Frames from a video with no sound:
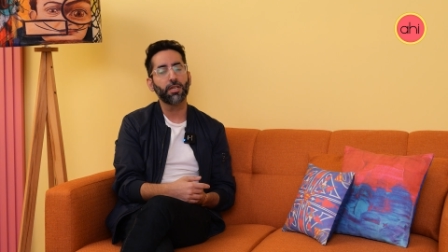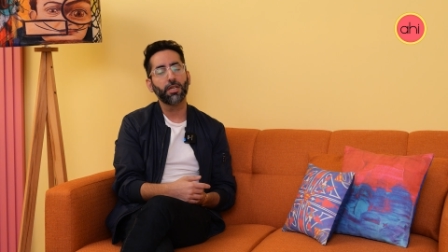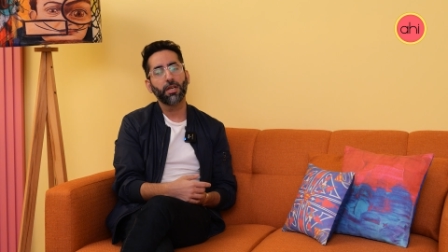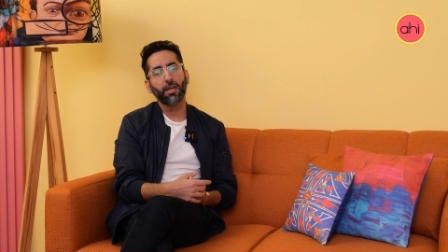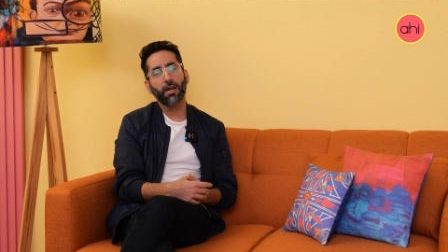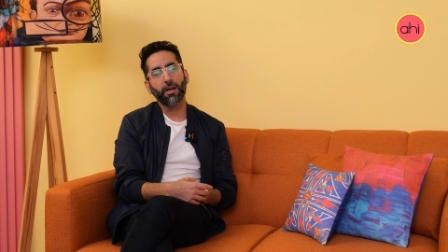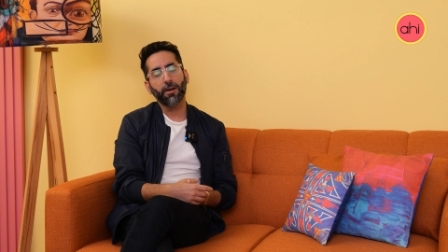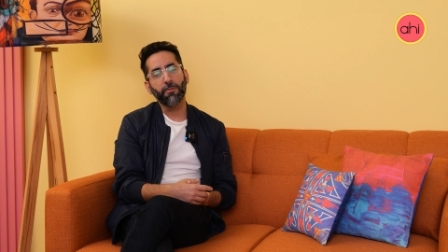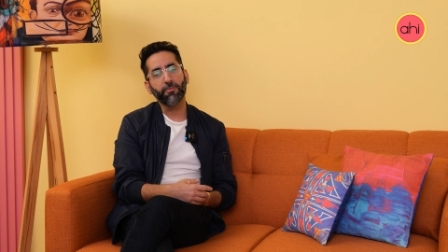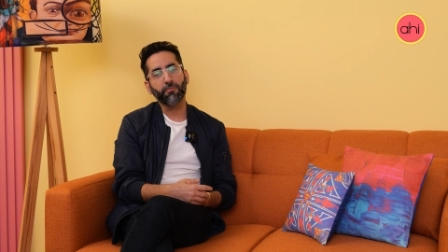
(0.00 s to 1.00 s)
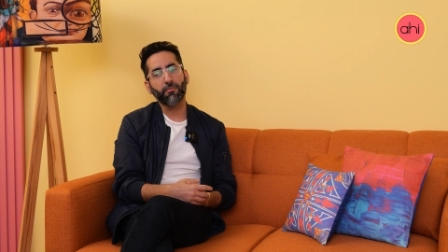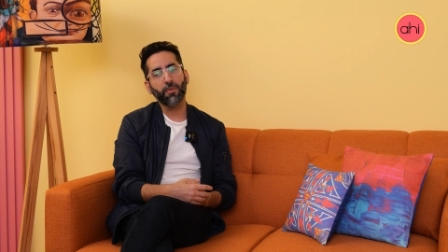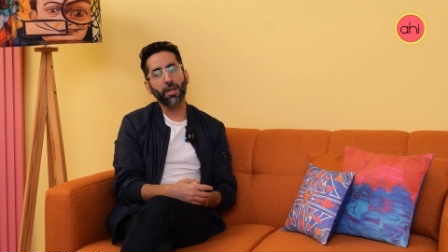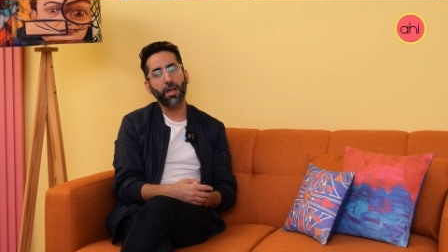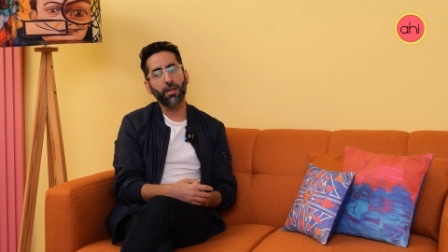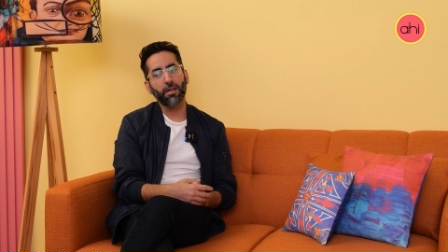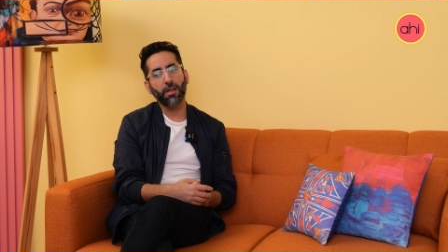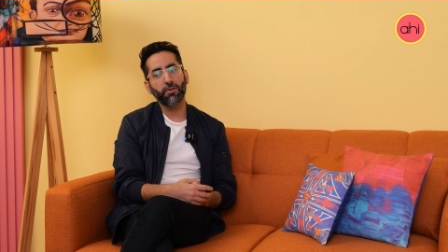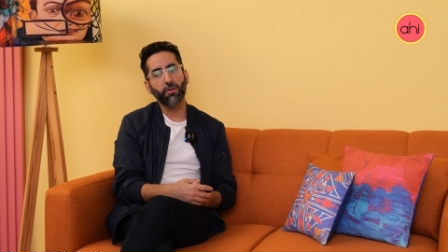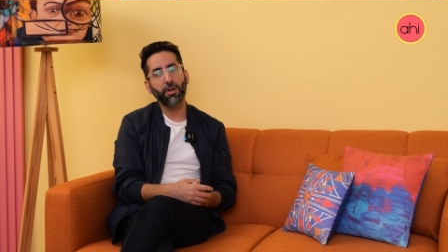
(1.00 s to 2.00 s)
Bilkul.
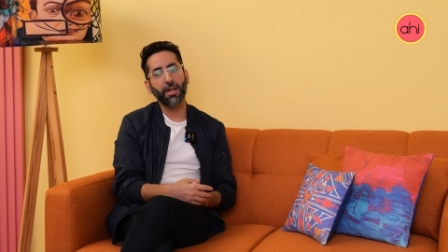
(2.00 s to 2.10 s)
And you know,